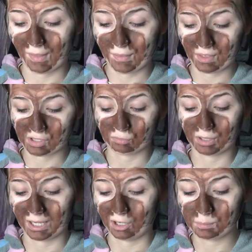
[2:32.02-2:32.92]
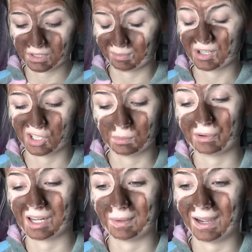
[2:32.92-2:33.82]
this really helps, especially on my
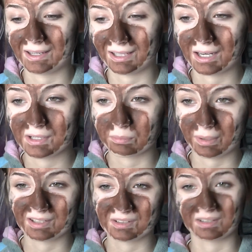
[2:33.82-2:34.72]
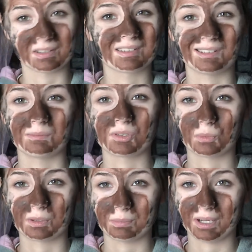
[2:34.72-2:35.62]
really bad days where it just doesn't seem to
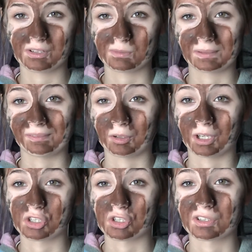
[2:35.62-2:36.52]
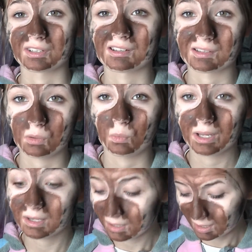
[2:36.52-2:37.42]
want to budge and my foundation's going to sit
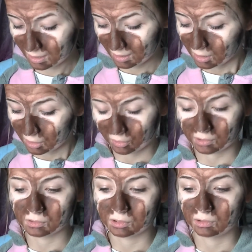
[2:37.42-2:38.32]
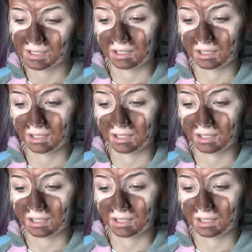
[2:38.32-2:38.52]
weird. Coconut oil is a